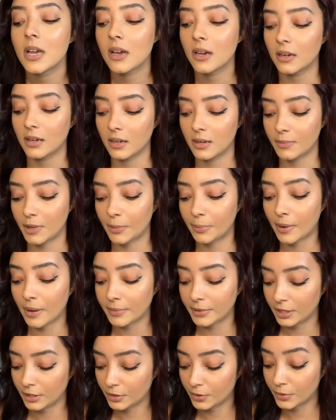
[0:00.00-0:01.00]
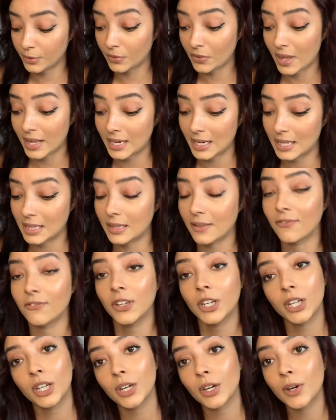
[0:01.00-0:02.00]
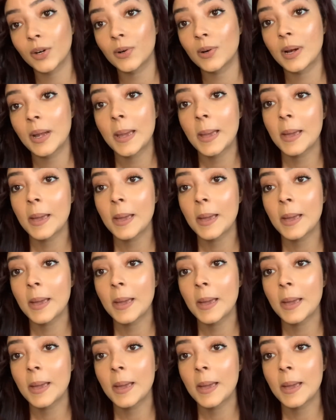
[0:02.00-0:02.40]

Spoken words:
I'll probably include that in the video.